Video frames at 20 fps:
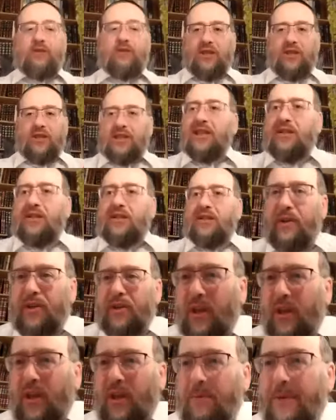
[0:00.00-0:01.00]
say
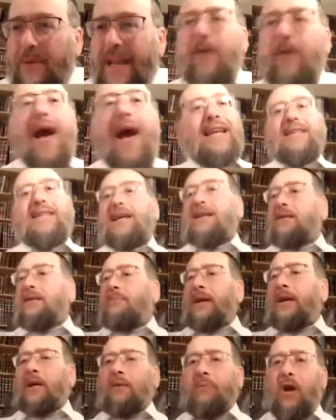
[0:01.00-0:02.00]
Sfiras HaOmer now, and I can
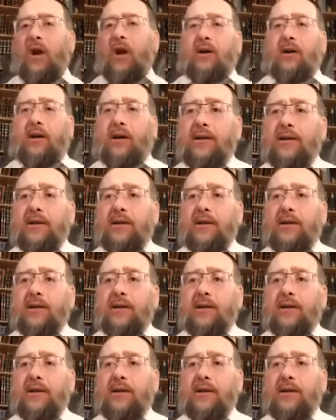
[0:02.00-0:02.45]
make a bracha.